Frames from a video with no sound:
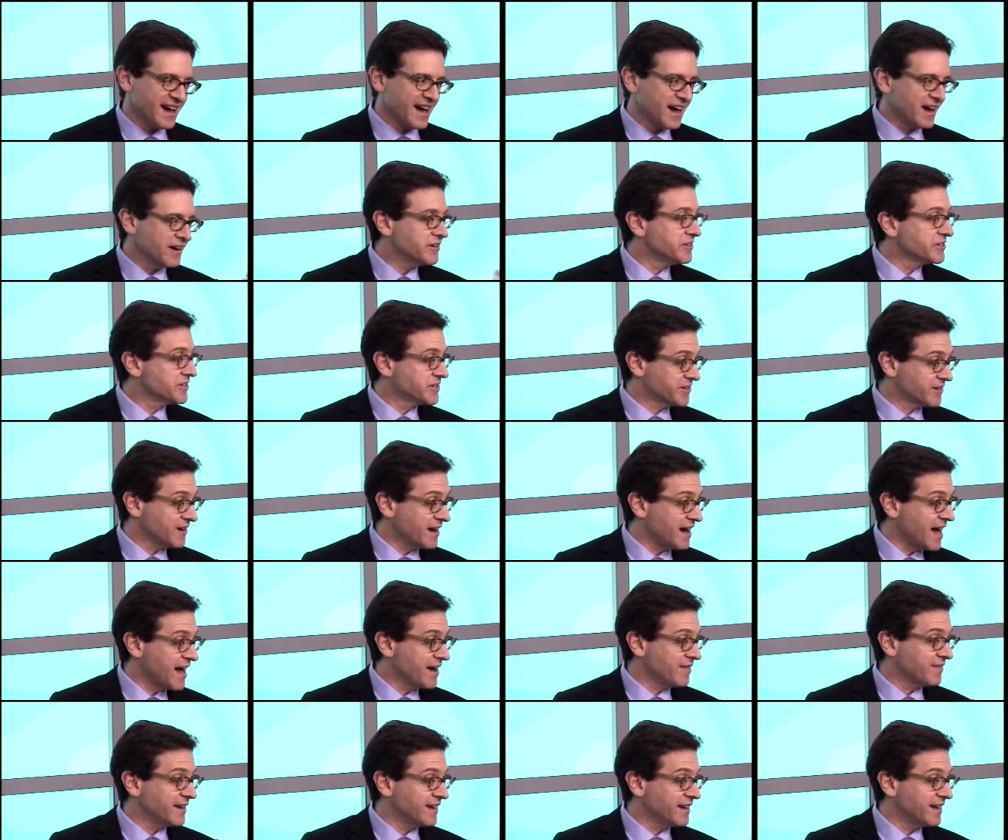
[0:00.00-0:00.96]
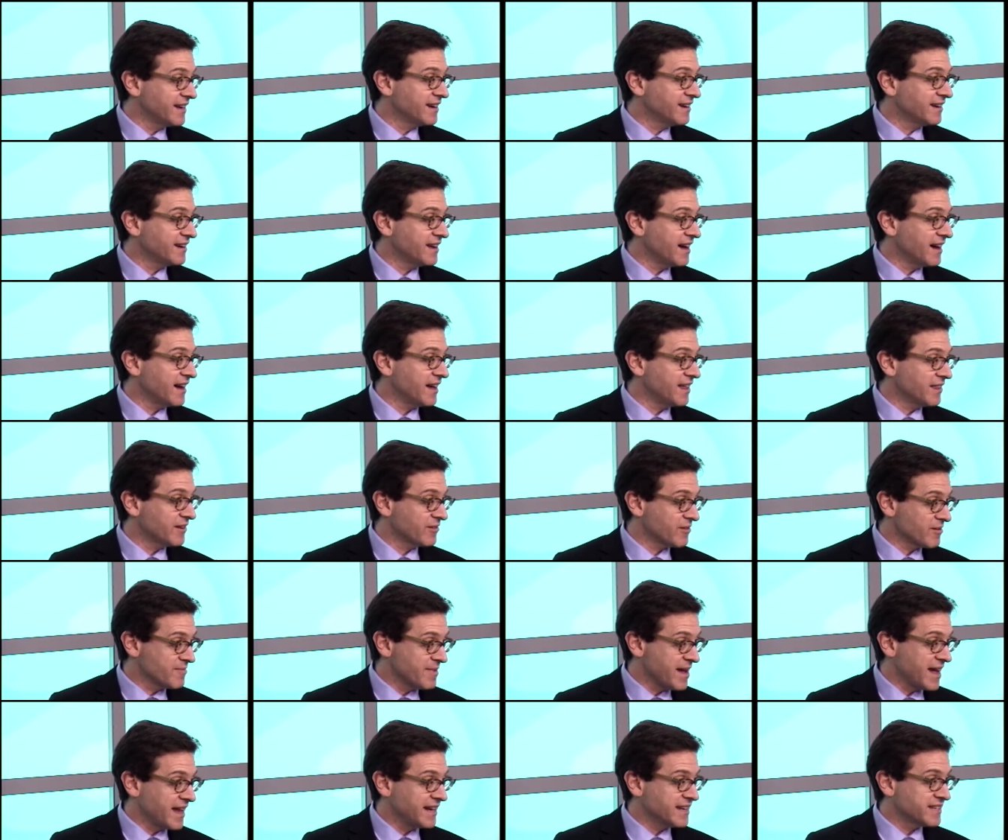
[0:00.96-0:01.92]
who's driving the
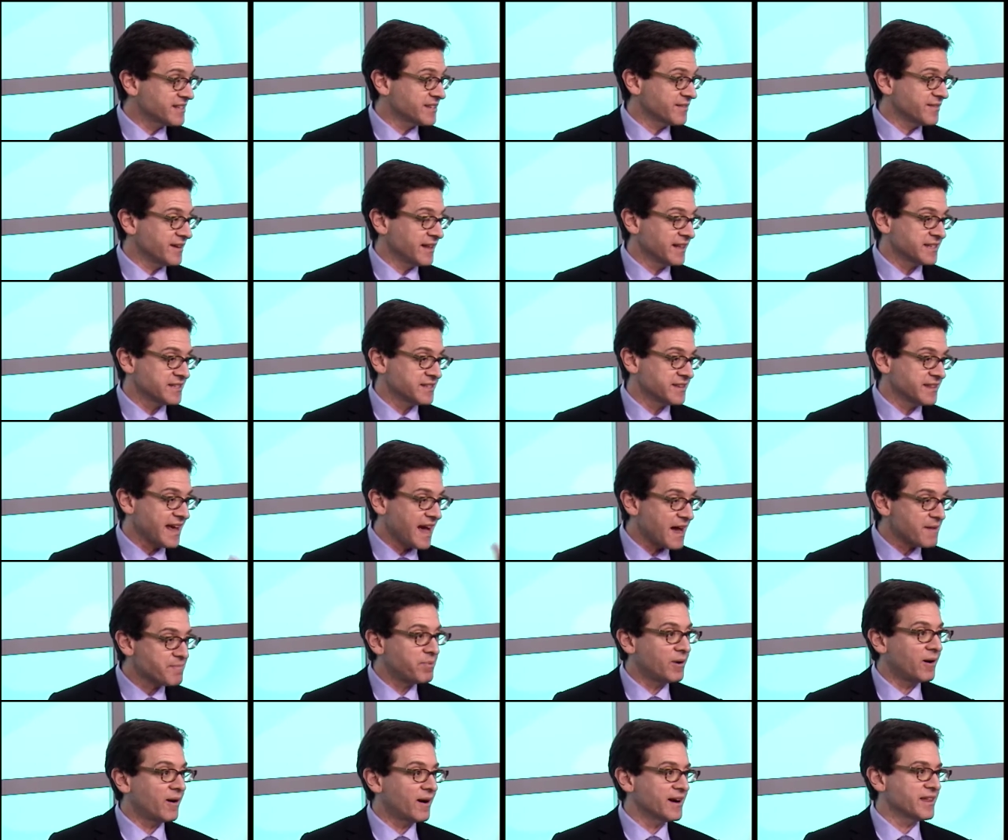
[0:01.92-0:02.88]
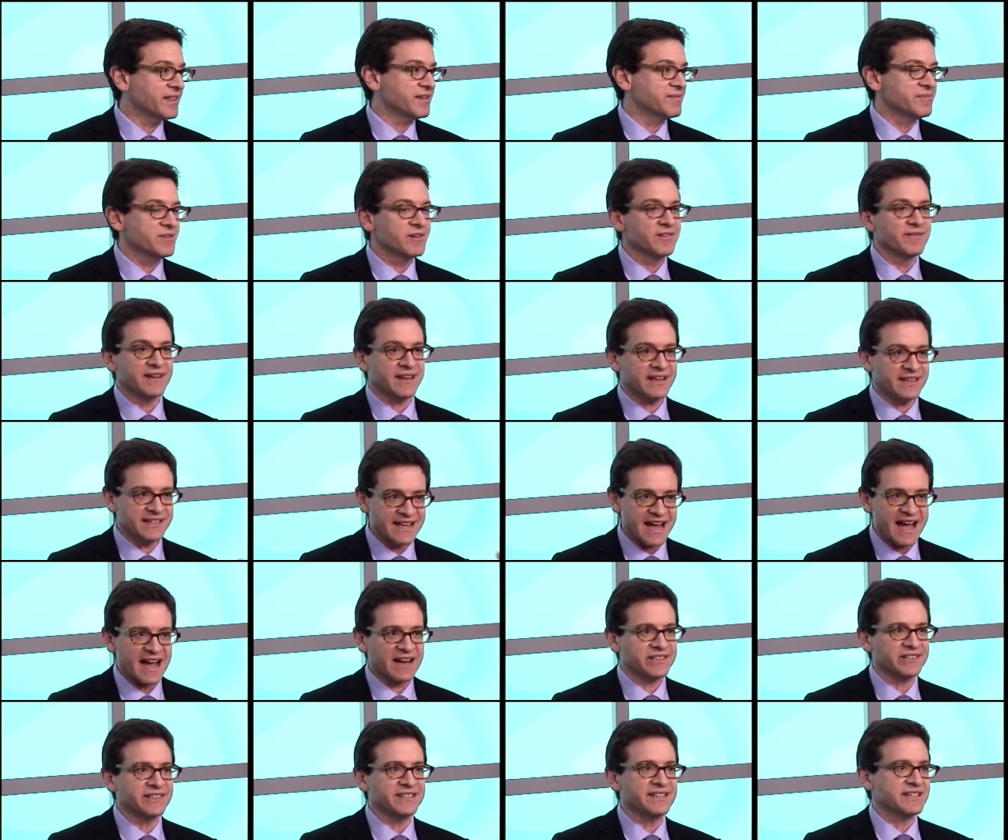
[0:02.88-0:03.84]
remaining surveillance. So that part of the movie is
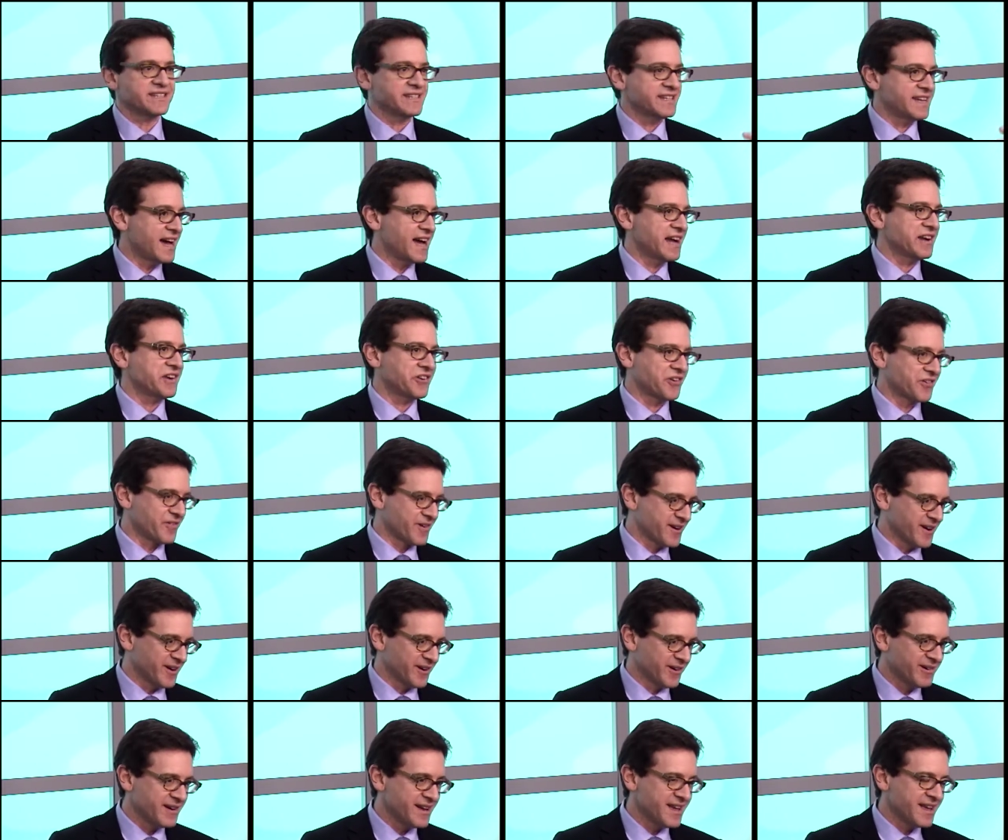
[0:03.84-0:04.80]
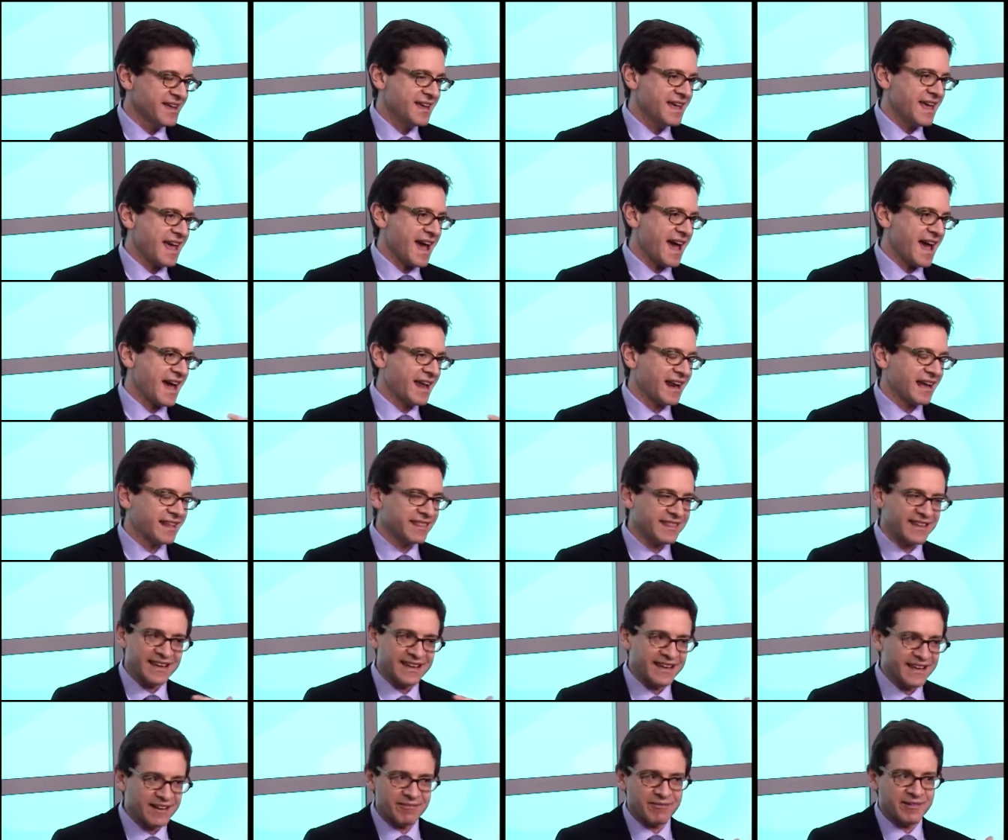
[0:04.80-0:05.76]
actually just not true. And I
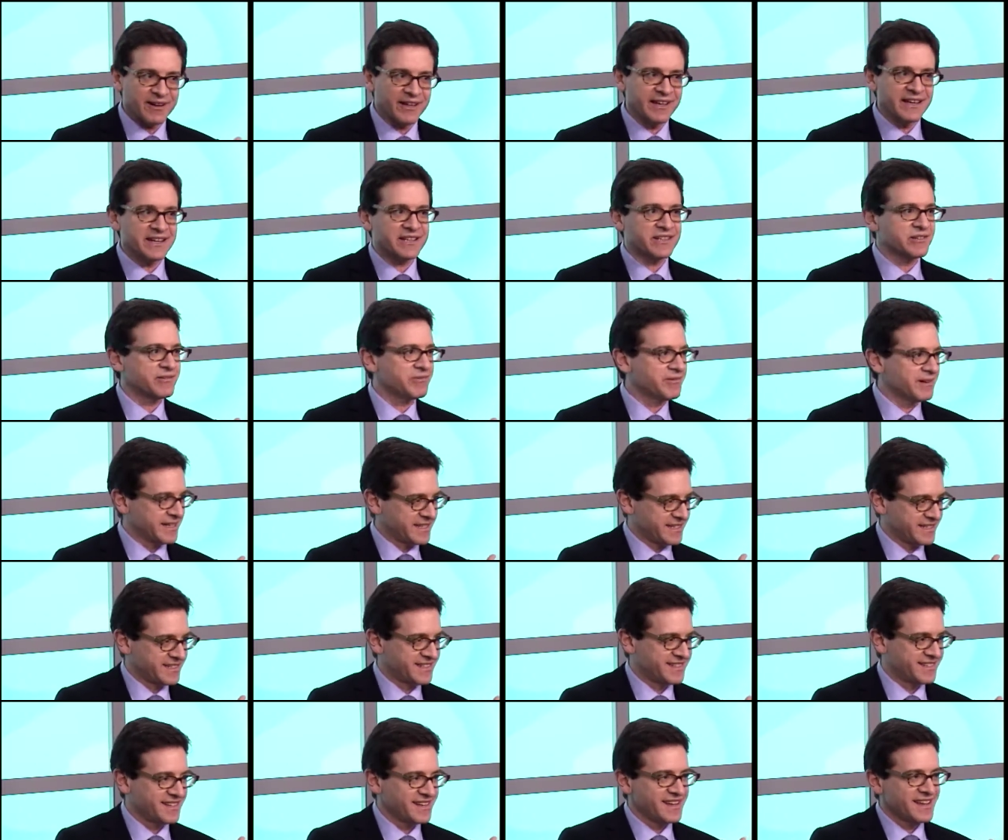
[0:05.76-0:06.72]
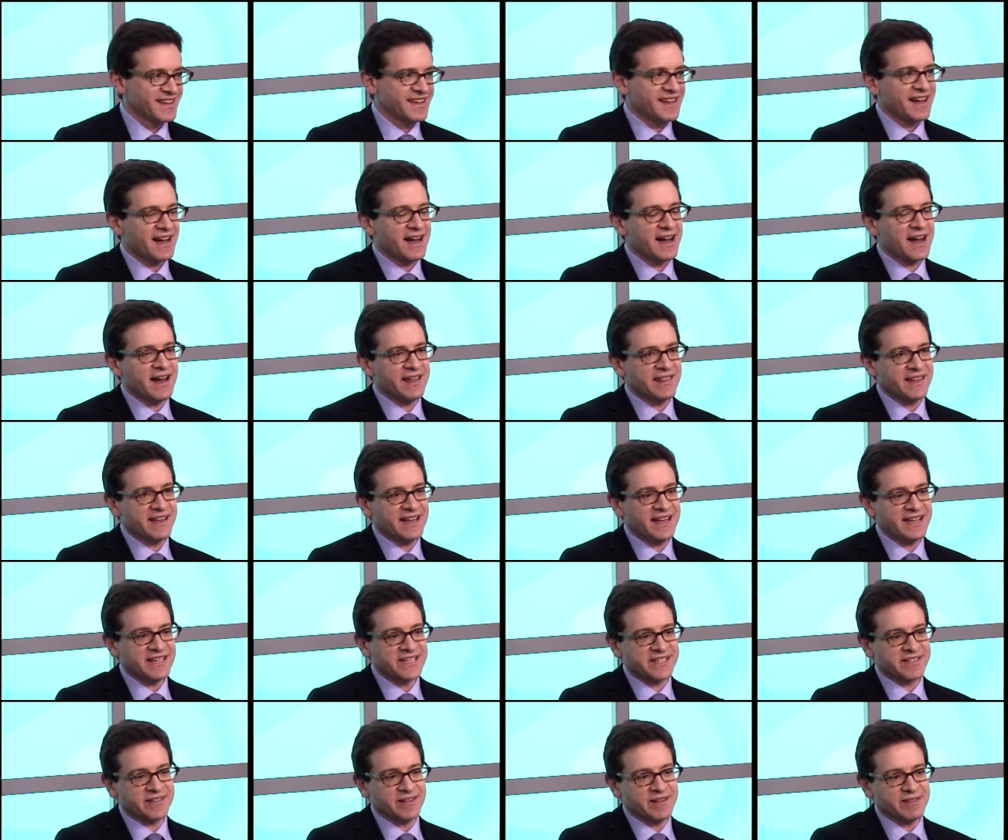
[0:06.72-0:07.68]
think it really twists the
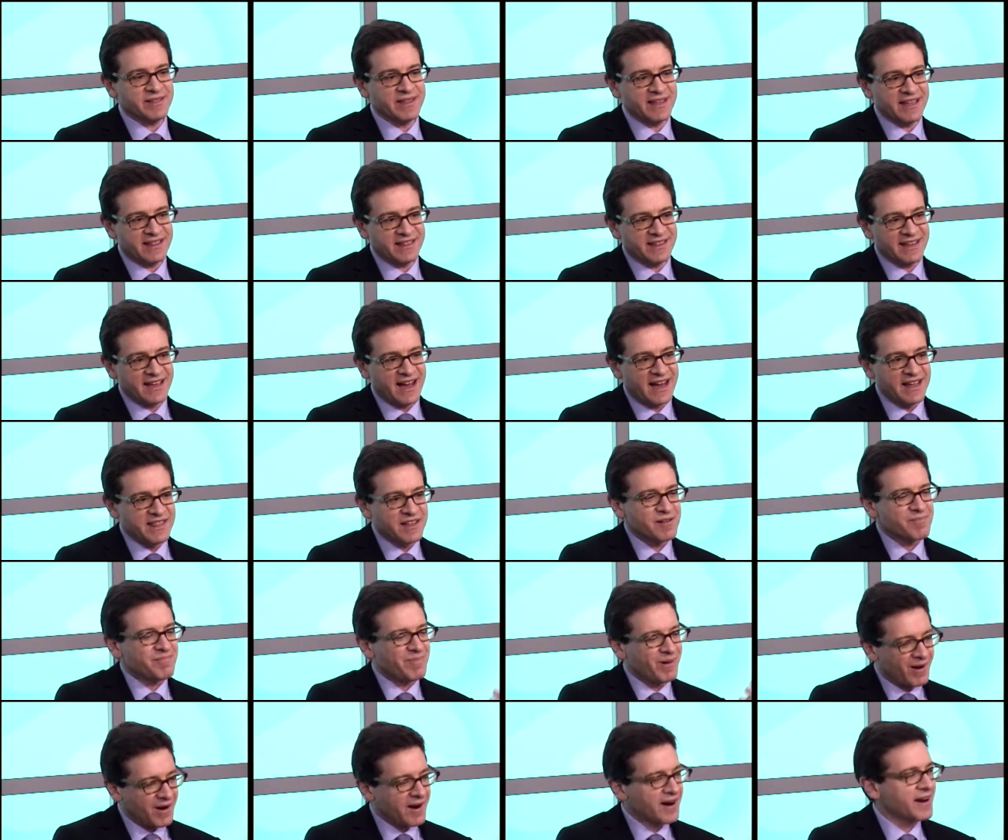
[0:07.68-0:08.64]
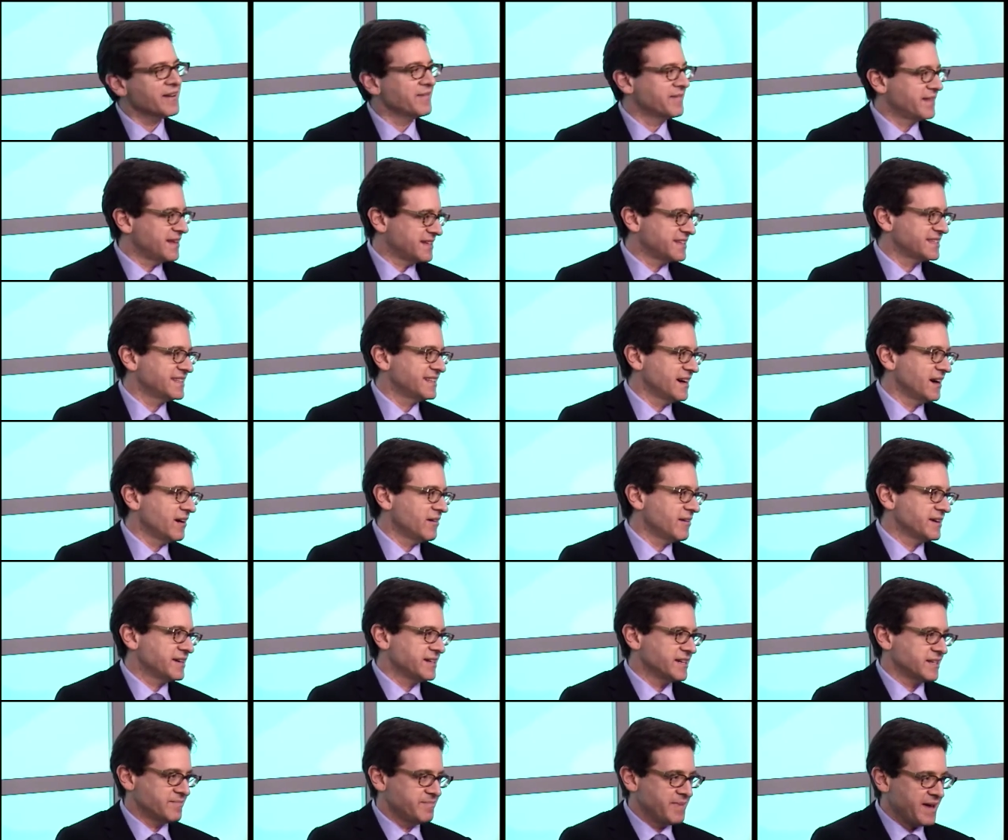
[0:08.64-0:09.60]
history. The other part of this, though,
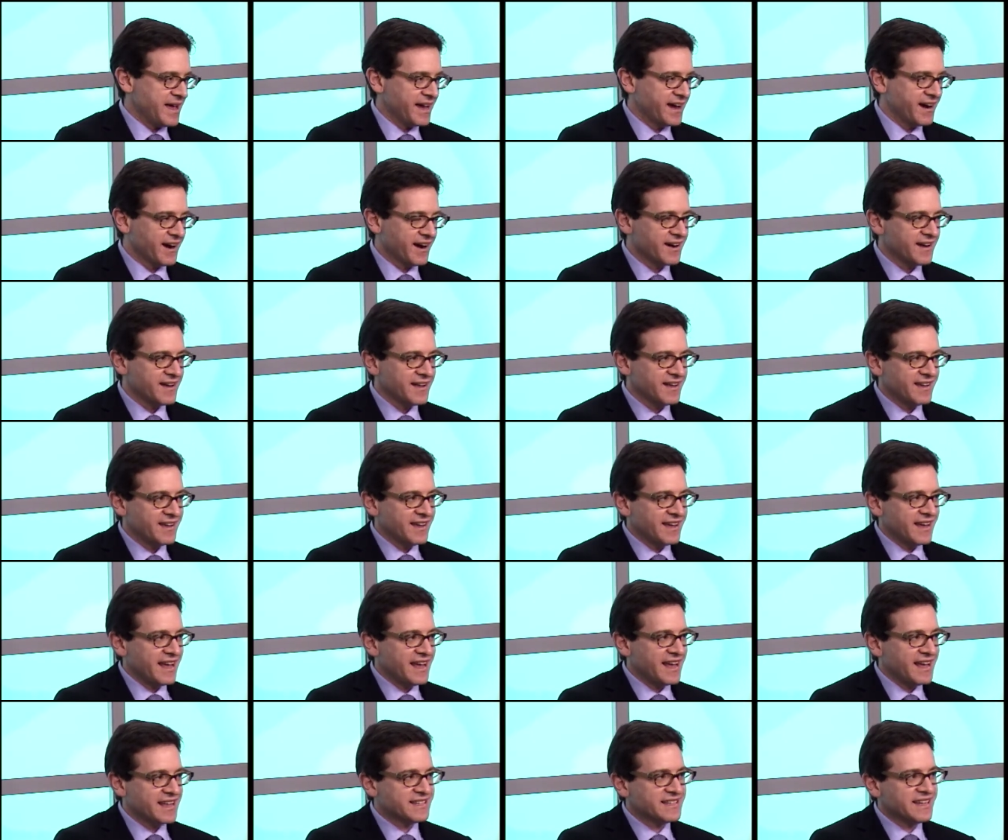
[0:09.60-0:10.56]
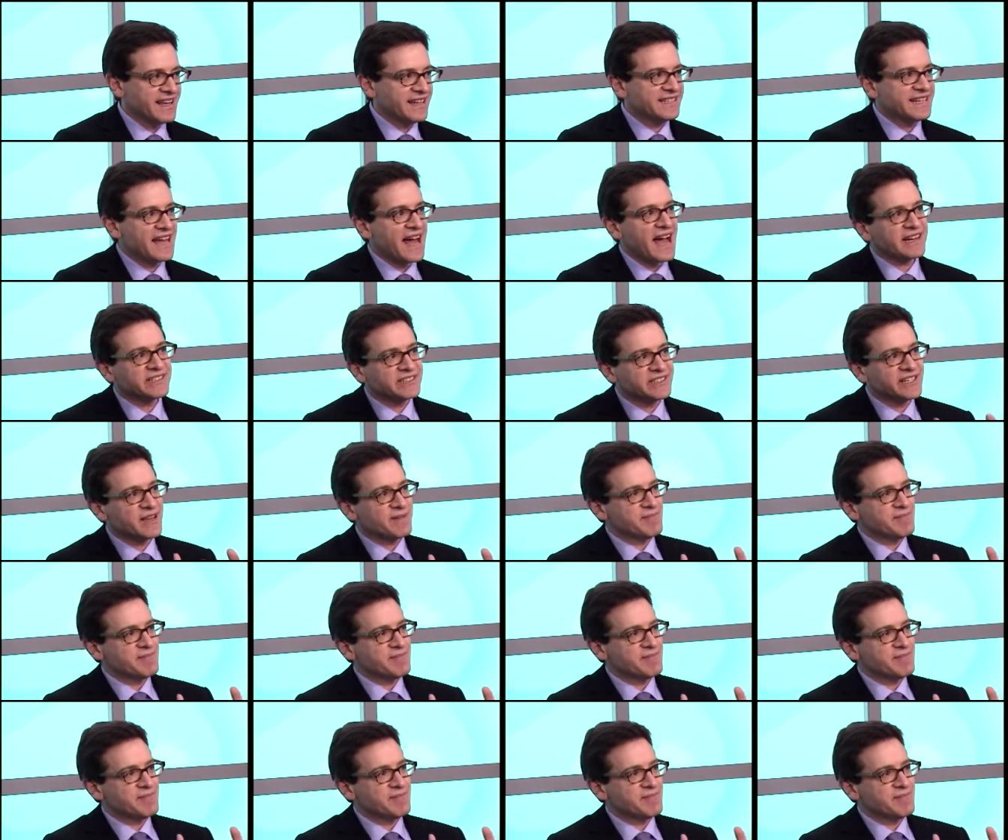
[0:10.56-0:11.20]
which is bigger, is it's actually a